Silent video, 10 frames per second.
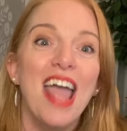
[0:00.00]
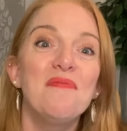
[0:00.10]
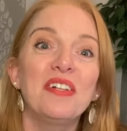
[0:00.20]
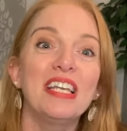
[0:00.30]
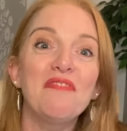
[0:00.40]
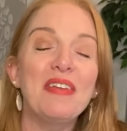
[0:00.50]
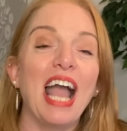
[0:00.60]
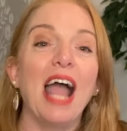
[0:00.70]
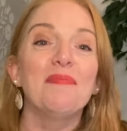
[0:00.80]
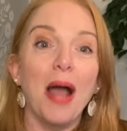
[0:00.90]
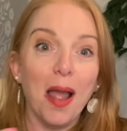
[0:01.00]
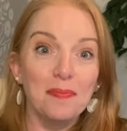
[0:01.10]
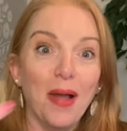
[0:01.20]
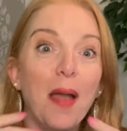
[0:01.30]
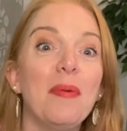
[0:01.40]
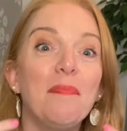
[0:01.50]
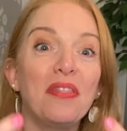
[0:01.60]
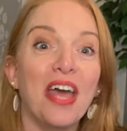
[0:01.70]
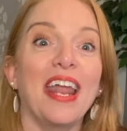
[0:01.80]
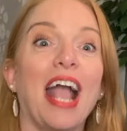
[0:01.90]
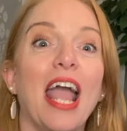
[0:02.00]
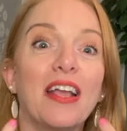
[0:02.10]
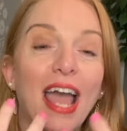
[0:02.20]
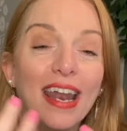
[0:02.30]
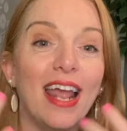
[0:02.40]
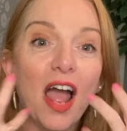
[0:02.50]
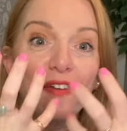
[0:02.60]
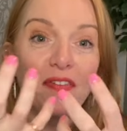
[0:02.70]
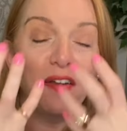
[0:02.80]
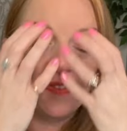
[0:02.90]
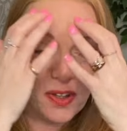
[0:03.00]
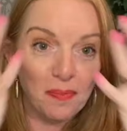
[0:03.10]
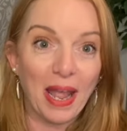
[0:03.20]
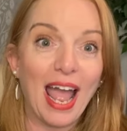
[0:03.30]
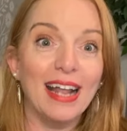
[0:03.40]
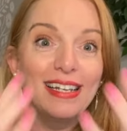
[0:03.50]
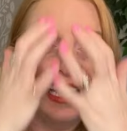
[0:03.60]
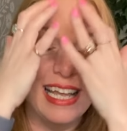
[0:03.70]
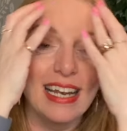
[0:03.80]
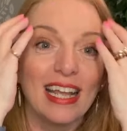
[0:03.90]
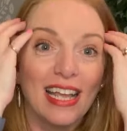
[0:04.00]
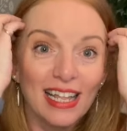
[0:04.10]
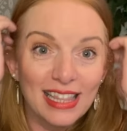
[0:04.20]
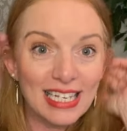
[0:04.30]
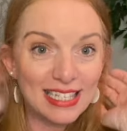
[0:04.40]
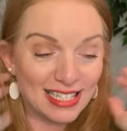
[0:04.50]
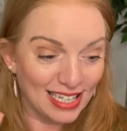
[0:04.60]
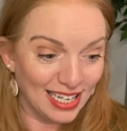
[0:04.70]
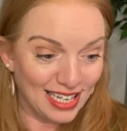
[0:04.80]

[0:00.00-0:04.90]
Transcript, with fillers: and believe me, I'm I'm I'm empathetic. I get it. I I feel bad that this